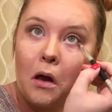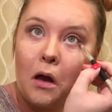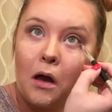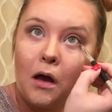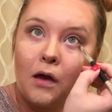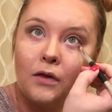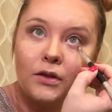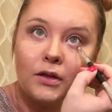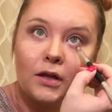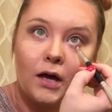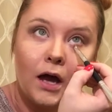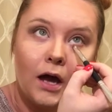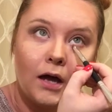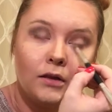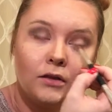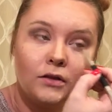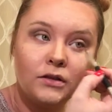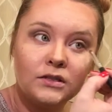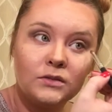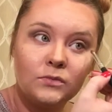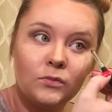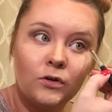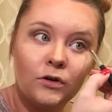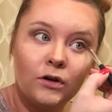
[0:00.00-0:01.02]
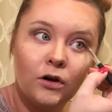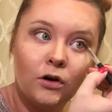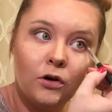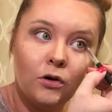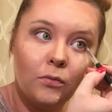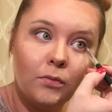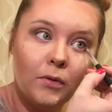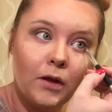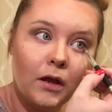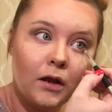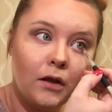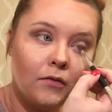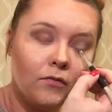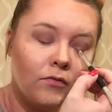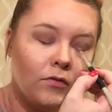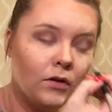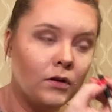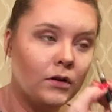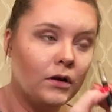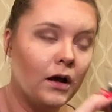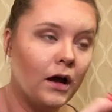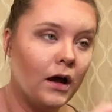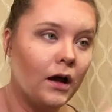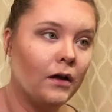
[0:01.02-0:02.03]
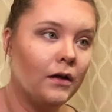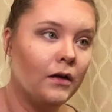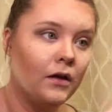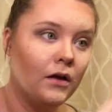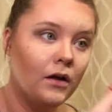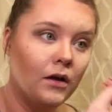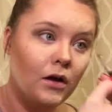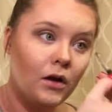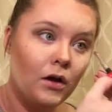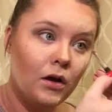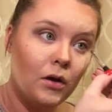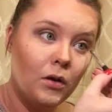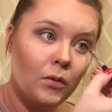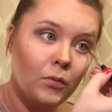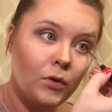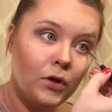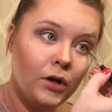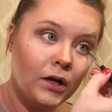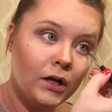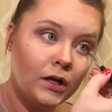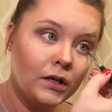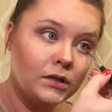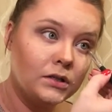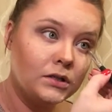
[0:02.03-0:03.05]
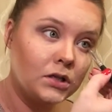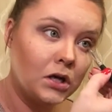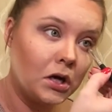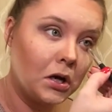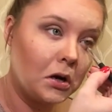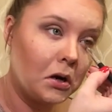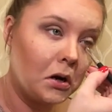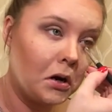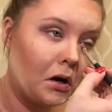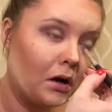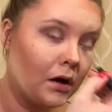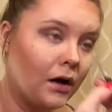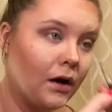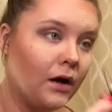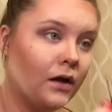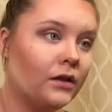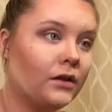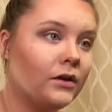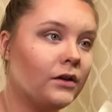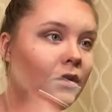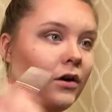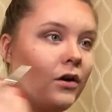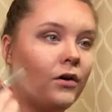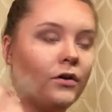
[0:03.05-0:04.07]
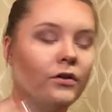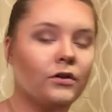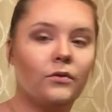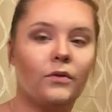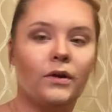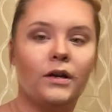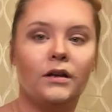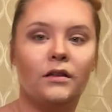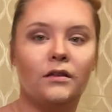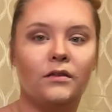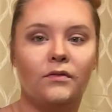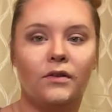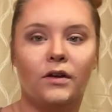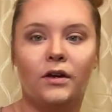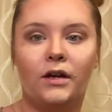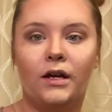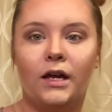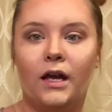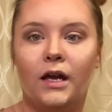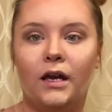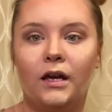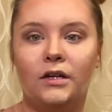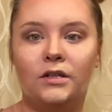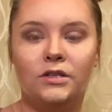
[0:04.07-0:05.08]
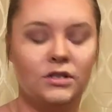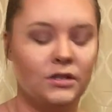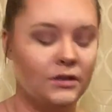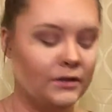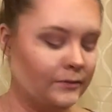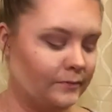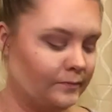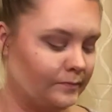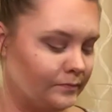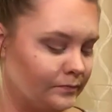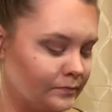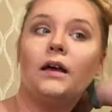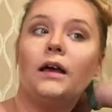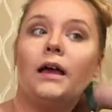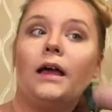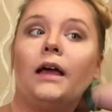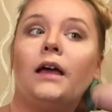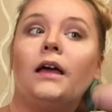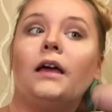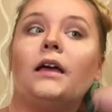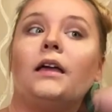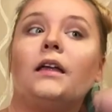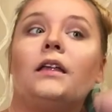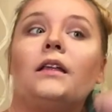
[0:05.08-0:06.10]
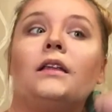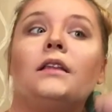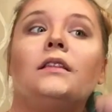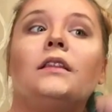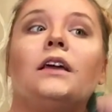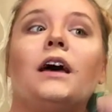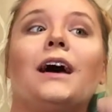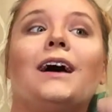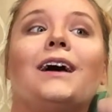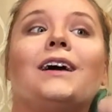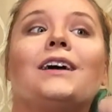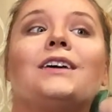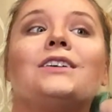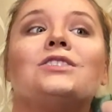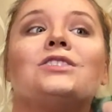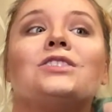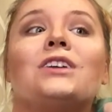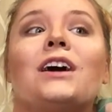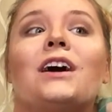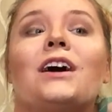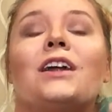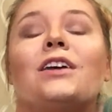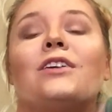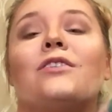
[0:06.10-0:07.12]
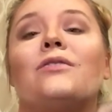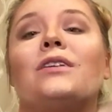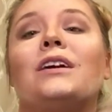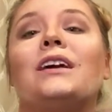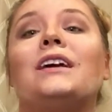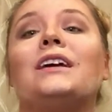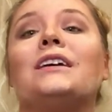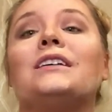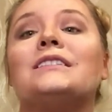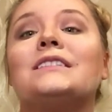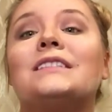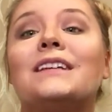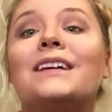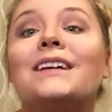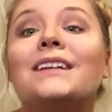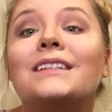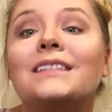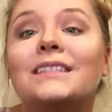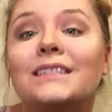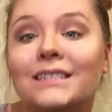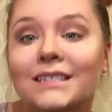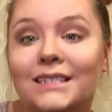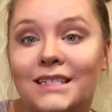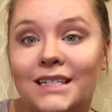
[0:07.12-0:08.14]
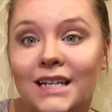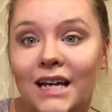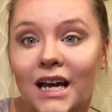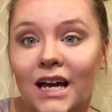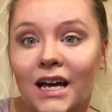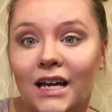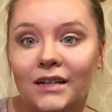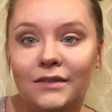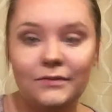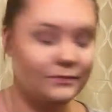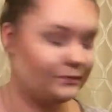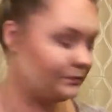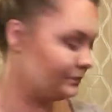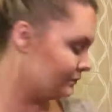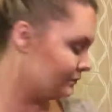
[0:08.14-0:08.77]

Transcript: The eye looks more open if you're not putting a darker color all the way to the very edge. And the eyeshadow is done.